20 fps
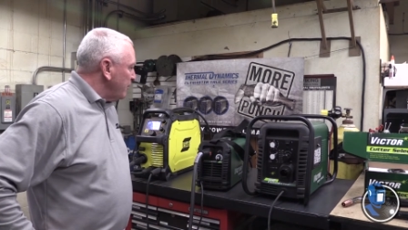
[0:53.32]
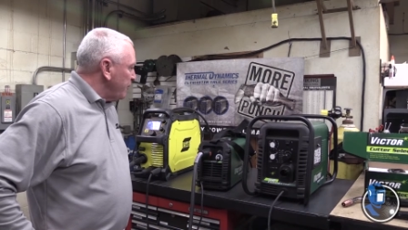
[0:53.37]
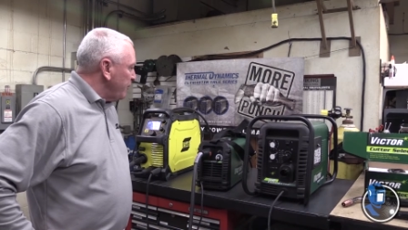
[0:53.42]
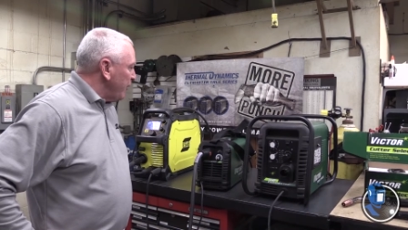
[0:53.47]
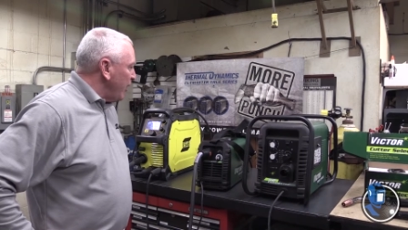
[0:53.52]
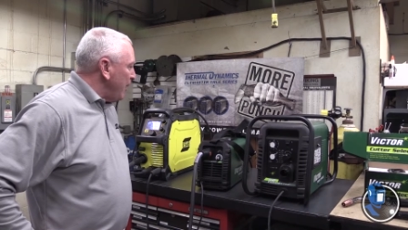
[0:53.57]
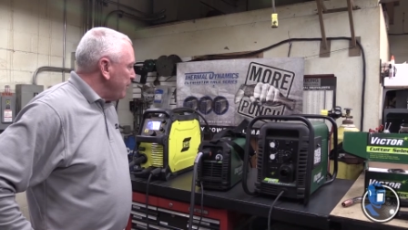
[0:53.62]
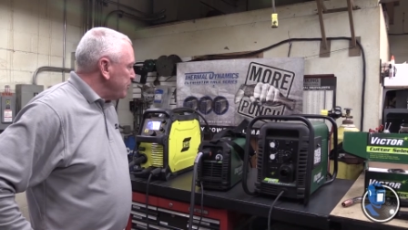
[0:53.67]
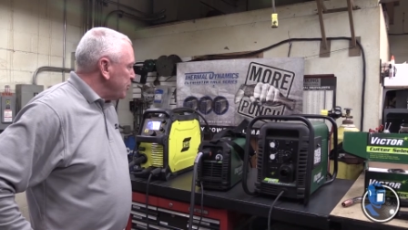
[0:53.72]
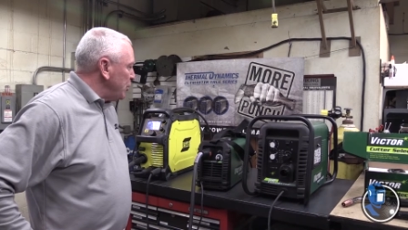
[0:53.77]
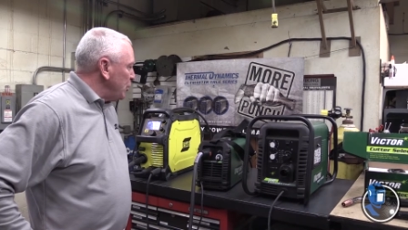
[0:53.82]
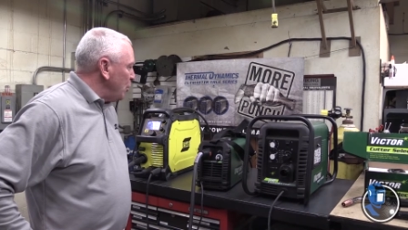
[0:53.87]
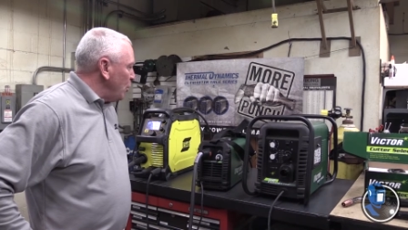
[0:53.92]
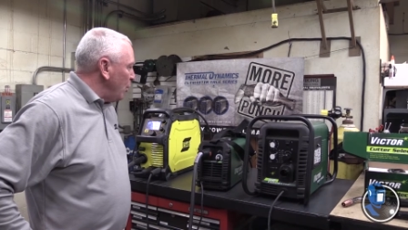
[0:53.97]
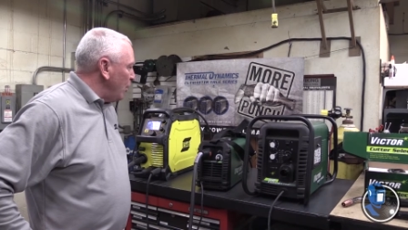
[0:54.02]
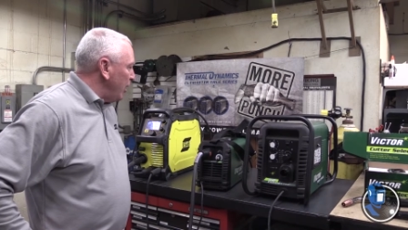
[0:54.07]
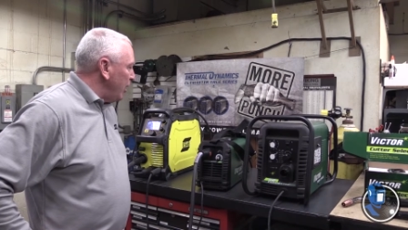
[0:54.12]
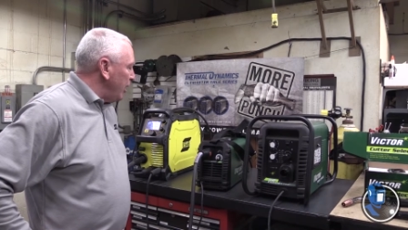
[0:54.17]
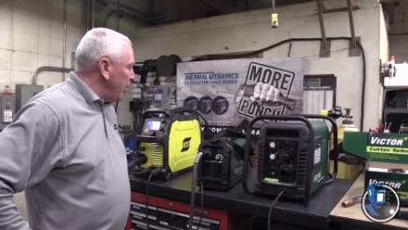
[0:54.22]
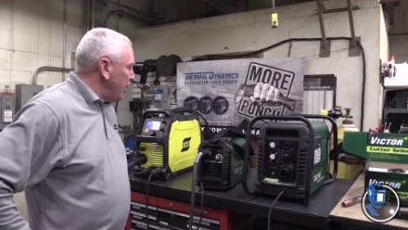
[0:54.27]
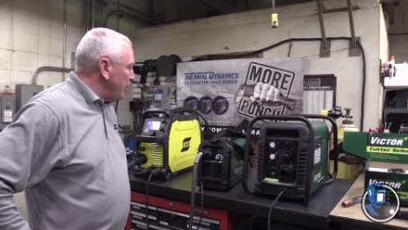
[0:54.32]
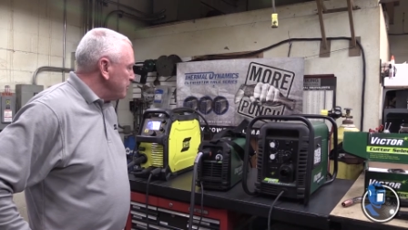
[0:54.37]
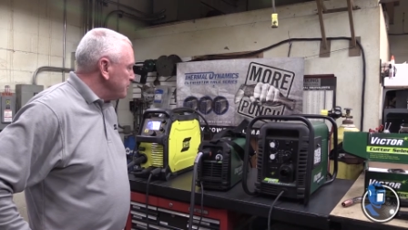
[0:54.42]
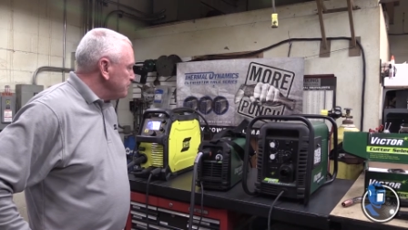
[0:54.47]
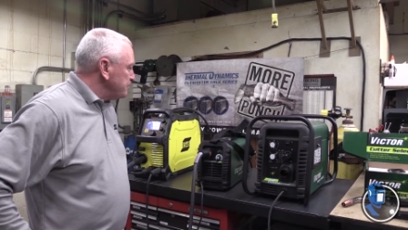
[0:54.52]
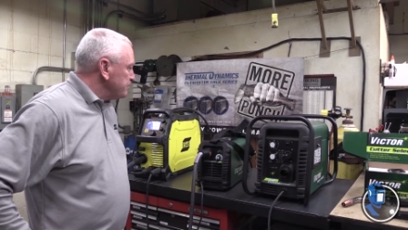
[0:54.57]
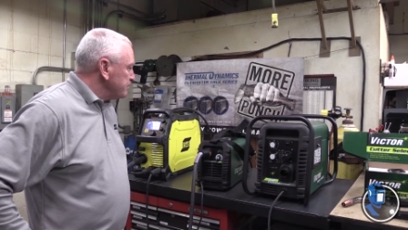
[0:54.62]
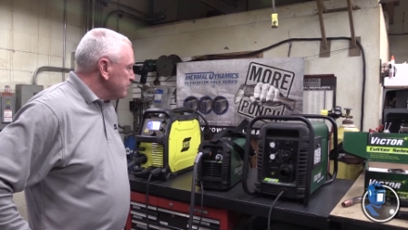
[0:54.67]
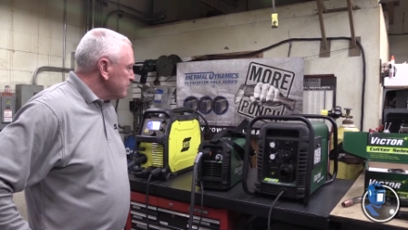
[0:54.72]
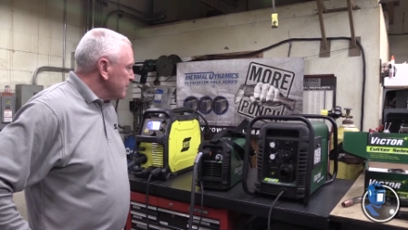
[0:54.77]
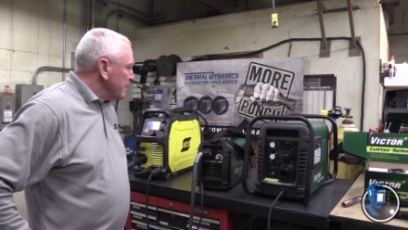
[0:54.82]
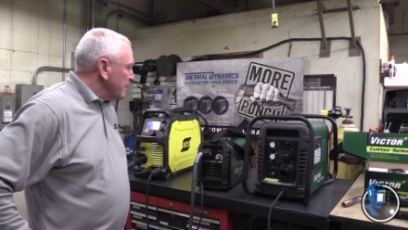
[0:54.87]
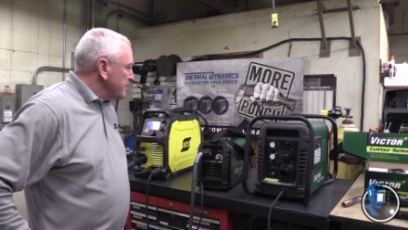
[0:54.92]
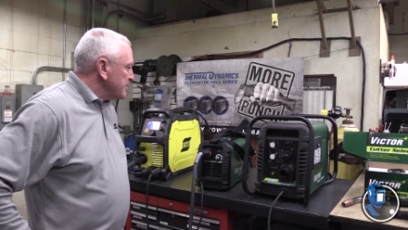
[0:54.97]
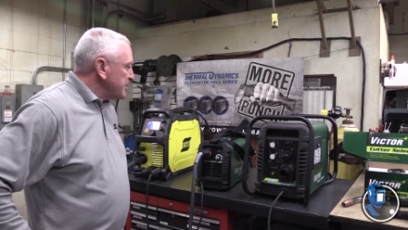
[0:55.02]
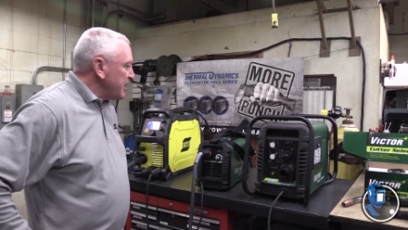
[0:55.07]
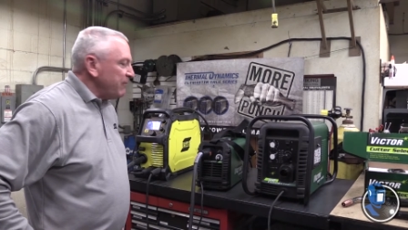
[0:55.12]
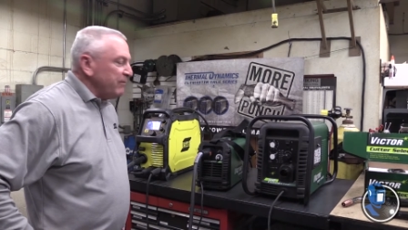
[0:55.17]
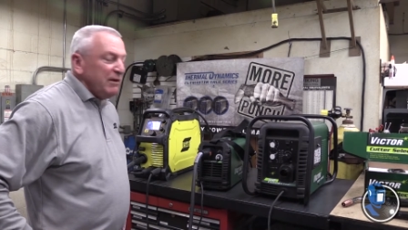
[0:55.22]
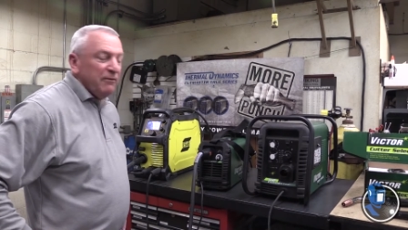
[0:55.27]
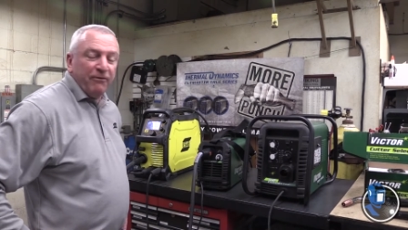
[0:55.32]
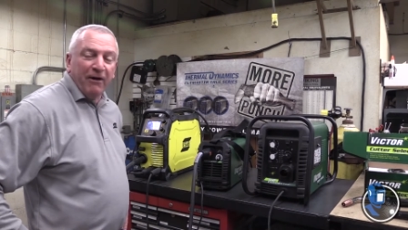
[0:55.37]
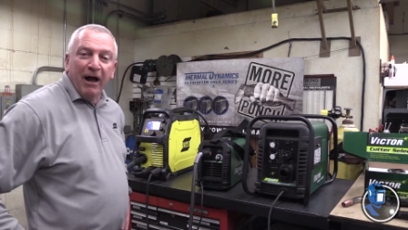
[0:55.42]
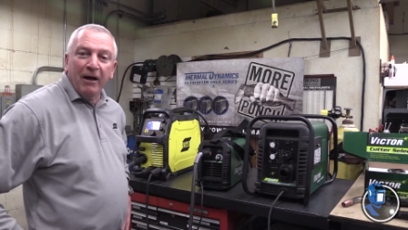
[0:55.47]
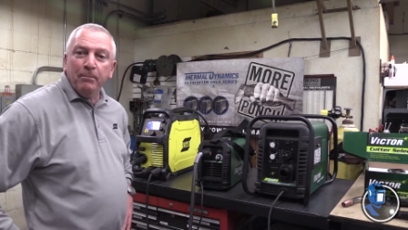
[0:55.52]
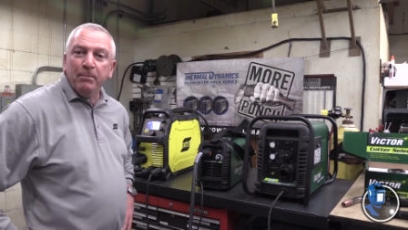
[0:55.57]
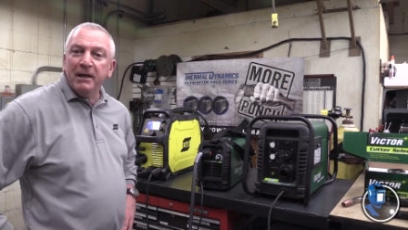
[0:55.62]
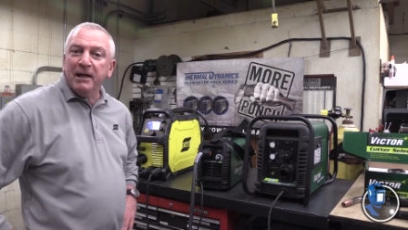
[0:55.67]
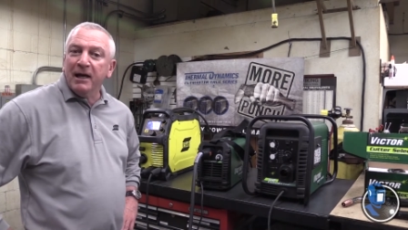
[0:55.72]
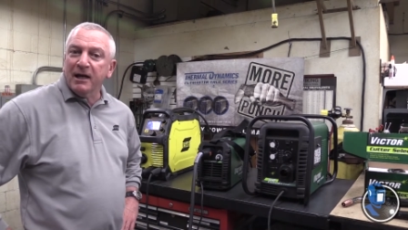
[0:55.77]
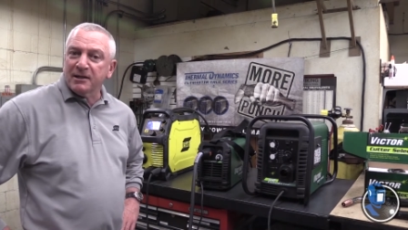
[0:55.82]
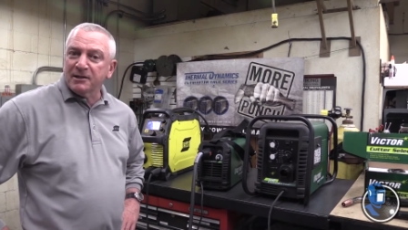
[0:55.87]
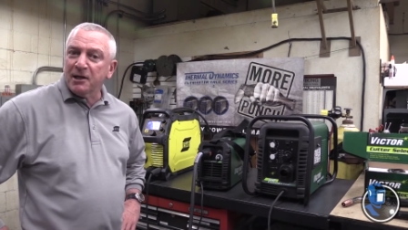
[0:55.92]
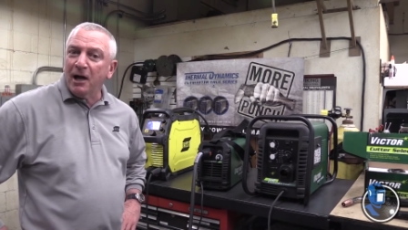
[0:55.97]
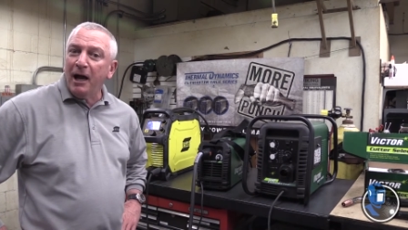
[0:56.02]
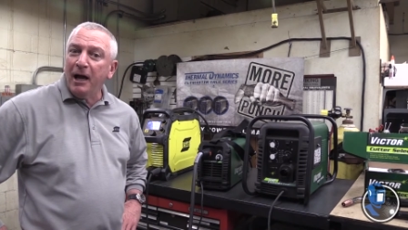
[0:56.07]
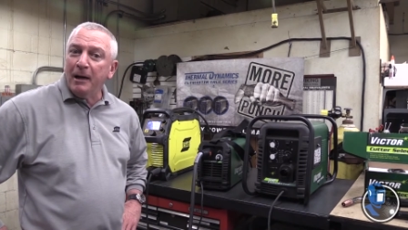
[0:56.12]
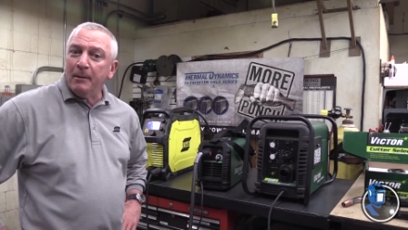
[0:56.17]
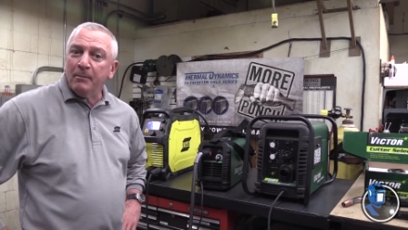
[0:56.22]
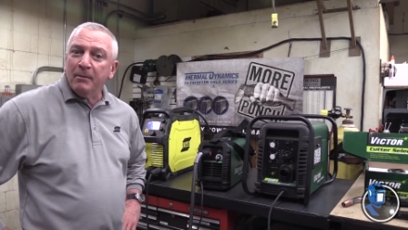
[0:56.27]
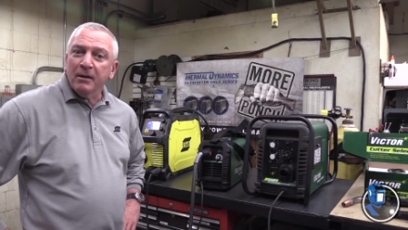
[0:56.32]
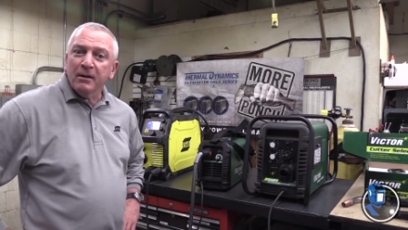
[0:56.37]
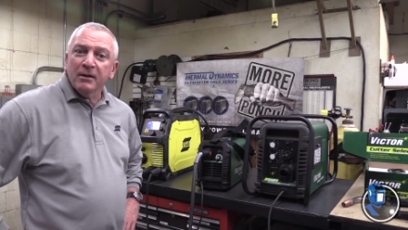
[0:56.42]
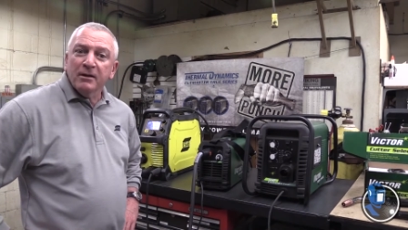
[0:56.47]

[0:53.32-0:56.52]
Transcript: for up to 75 psi.